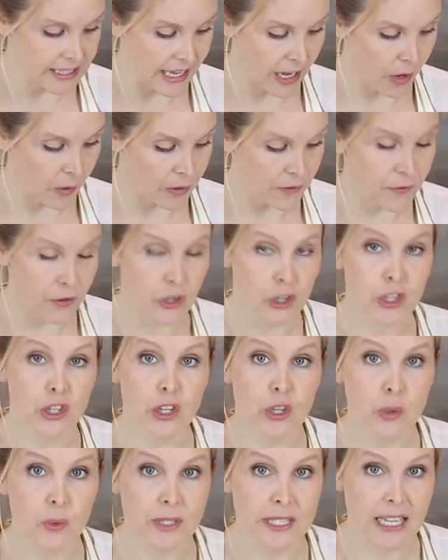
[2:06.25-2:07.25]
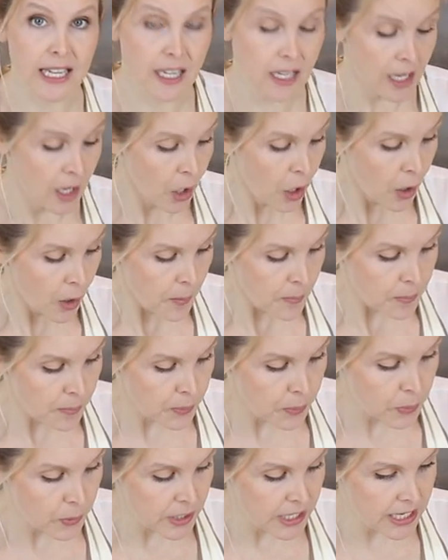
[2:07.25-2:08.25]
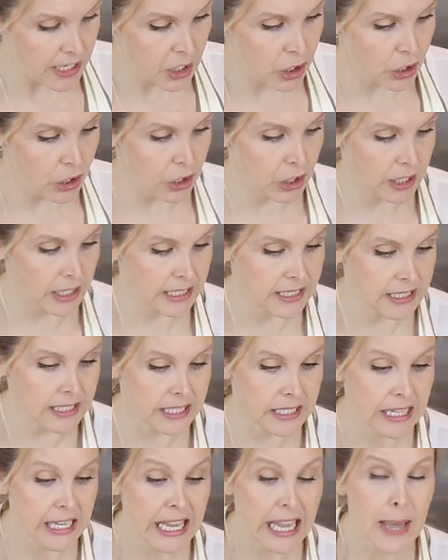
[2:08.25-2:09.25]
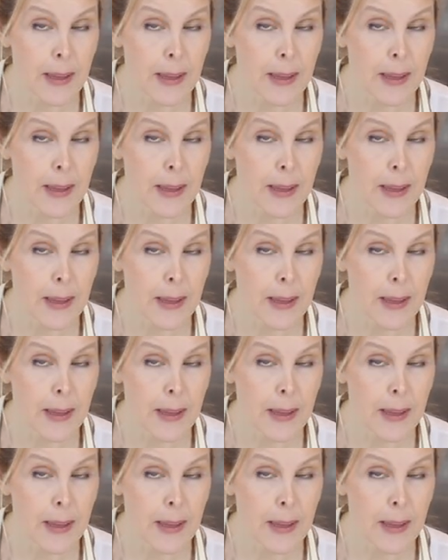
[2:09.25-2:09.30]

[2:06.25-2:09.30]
Now, if you're using pre-cooked